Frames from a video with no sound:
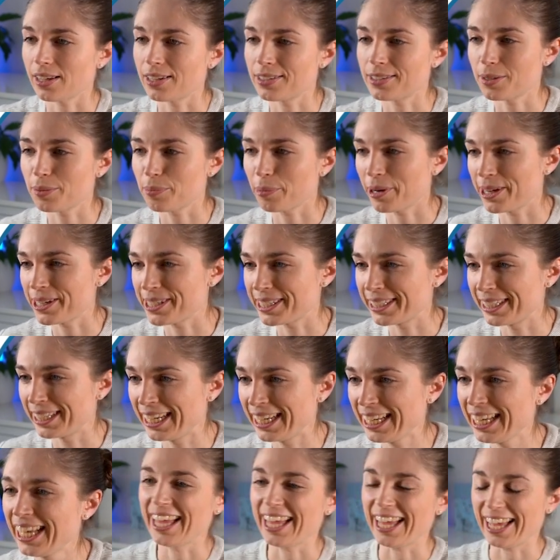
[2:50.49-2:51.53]

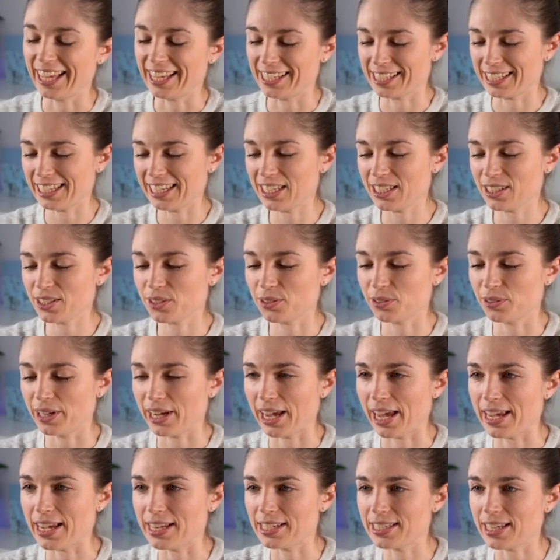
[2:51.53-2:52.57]
unsurprisingly, and let's
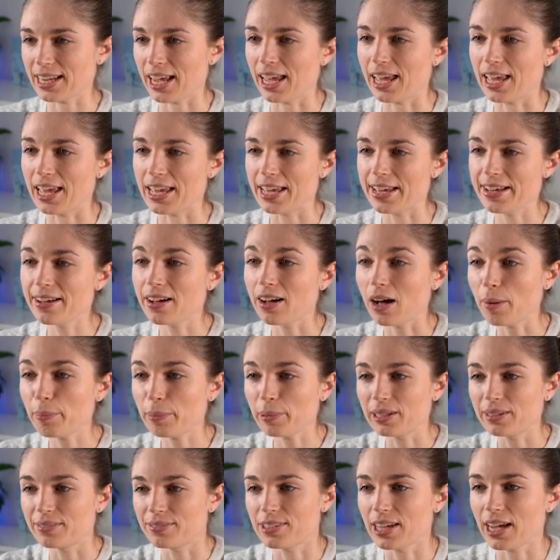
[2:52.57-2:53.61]
create a
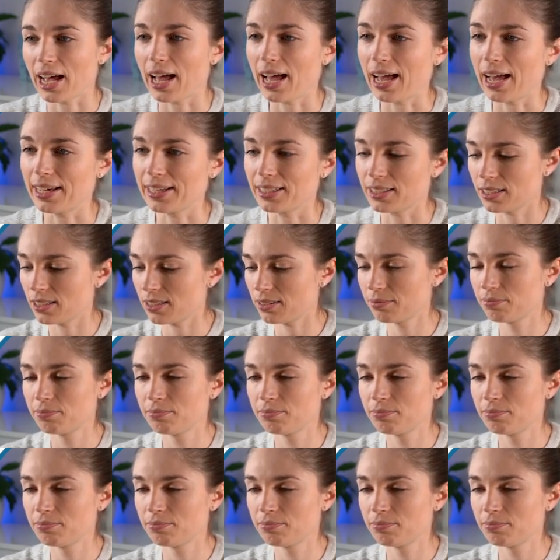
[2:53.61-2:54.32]
couple of tags,